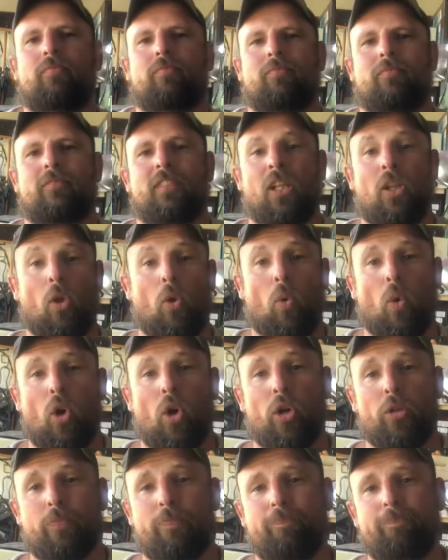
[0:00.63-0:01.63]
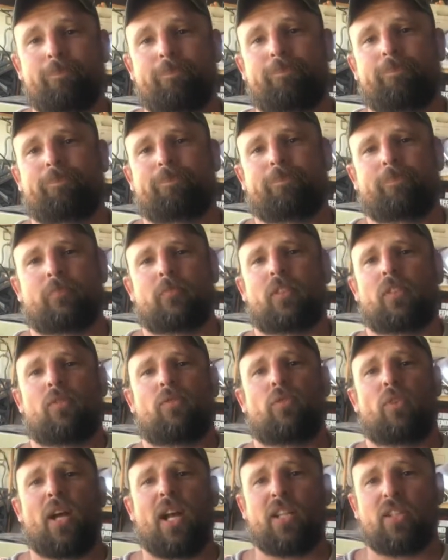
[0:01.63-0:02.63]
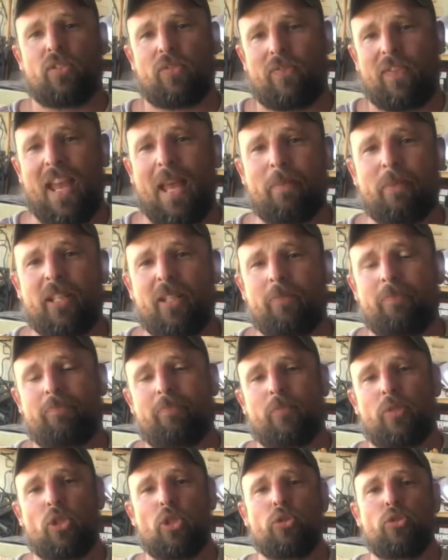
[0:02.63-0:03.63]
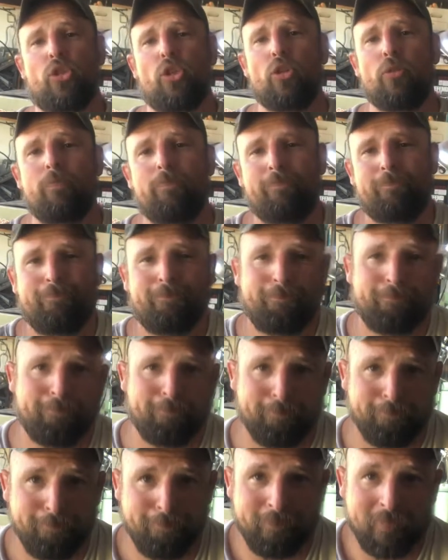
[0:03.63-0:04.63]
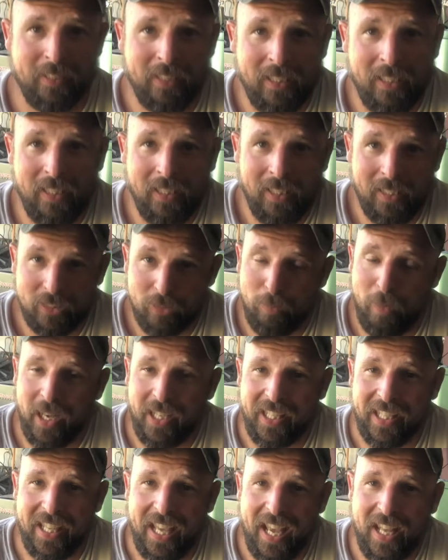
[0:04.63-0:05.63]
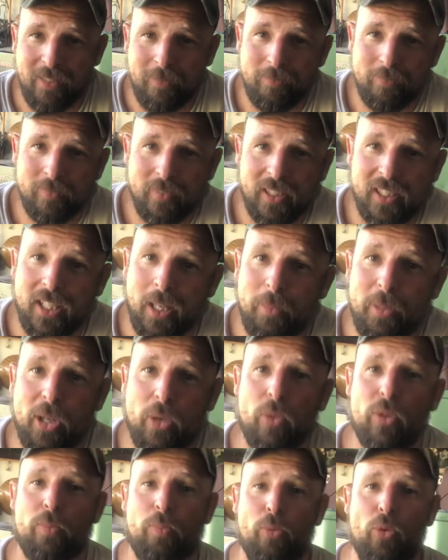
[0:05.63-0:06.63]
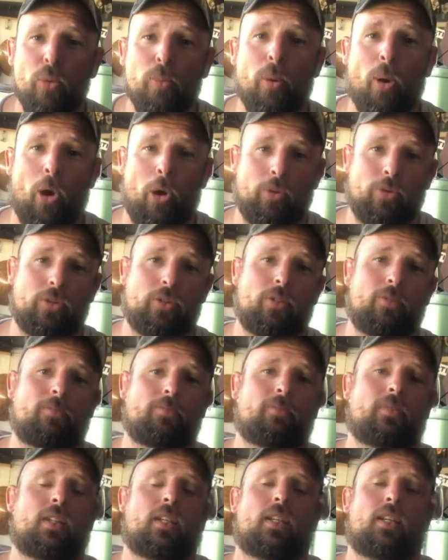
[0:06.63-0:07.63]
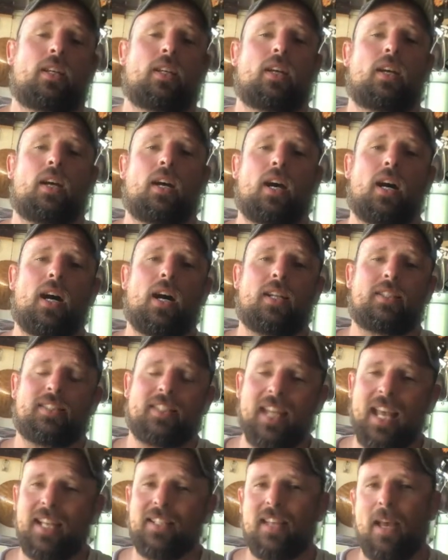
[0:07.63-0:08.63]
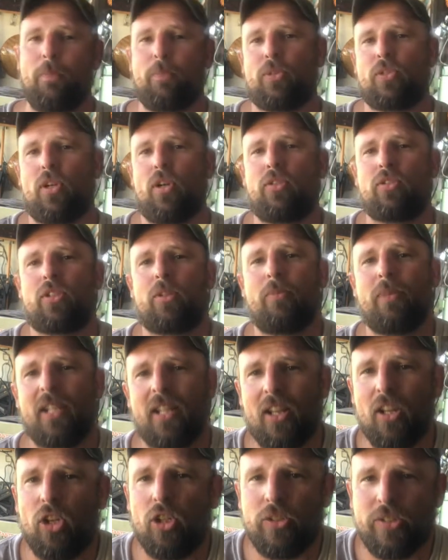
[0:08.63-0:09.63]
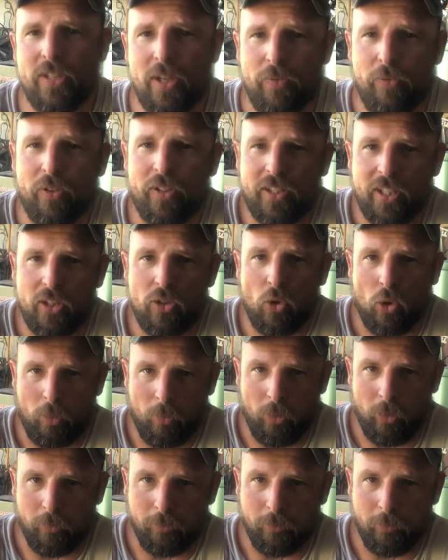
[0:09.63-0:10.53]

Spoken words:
Hello, world, friends, family, YouTube. It's Mike again, and I'm here with Brew Bros. Today's episode is going to be a little different than normal.